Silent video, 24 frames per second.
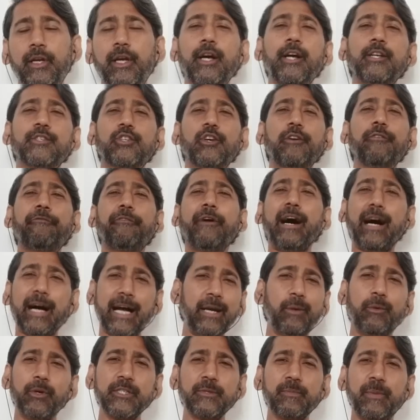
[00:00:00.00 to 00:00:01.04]
So if I
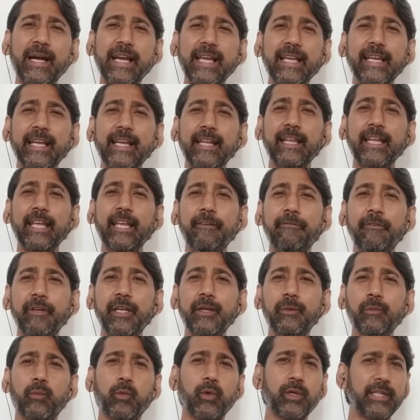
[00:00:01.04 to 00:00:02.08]
was buying an
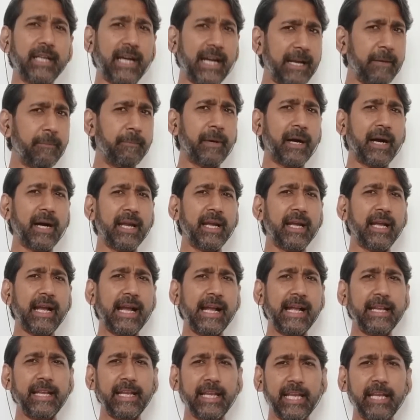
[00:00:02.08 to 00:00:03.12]
EV, would I buy
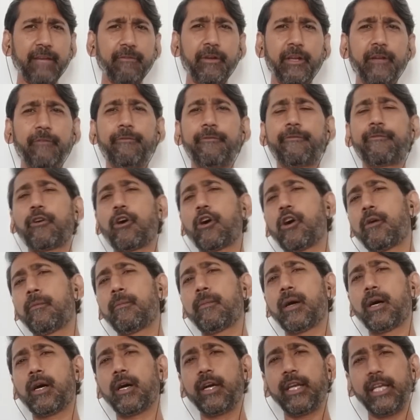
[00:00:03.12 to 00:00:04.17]
an EV
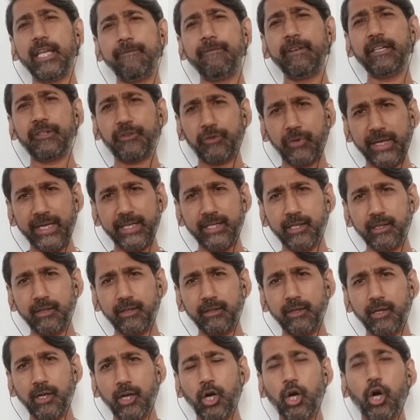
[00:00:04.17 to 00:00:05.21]
from an EV
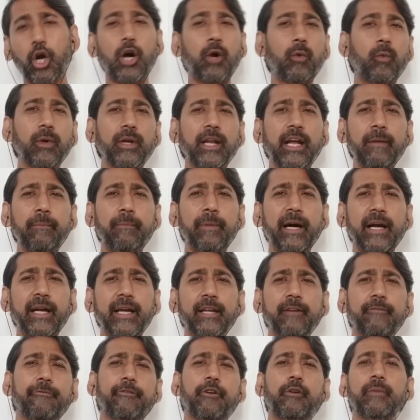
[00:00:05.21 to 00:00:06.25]
trader, or would I buy
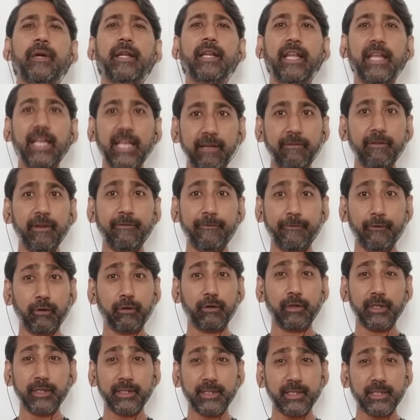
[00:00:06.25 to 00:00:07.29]
it from an EV
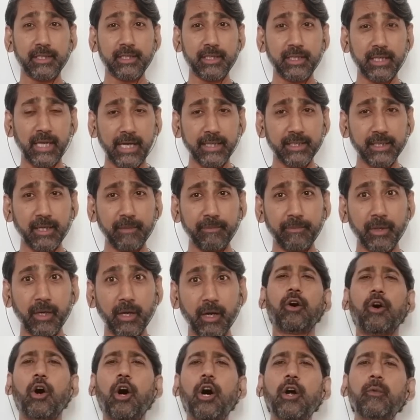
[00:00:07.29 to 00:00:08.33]
focused startup?
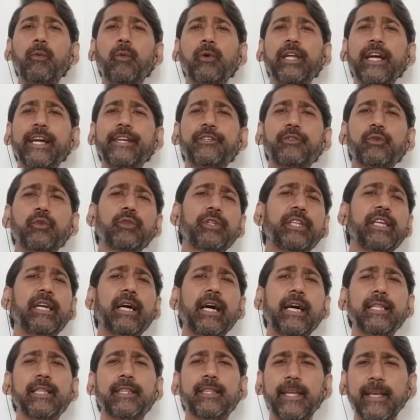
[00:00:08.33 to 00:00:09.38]
Or would I do the
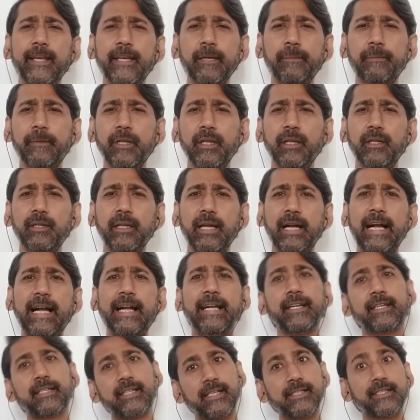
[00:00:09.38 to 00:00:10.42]
unthinkable
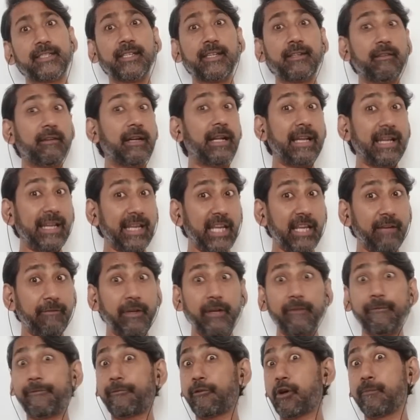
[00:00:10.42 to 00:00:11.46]
and consider an
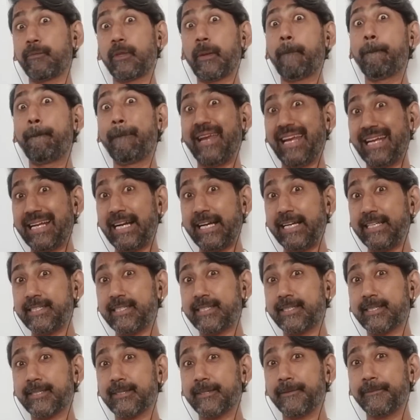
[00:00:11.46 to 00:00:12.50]
EV from the big
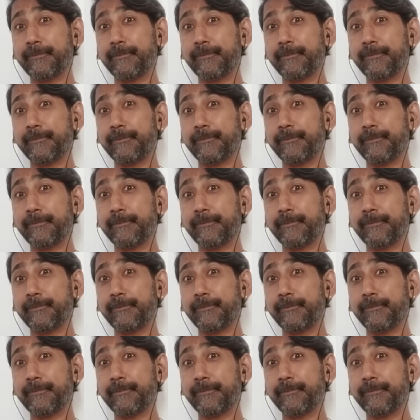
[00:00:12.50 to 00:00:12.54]
ICE?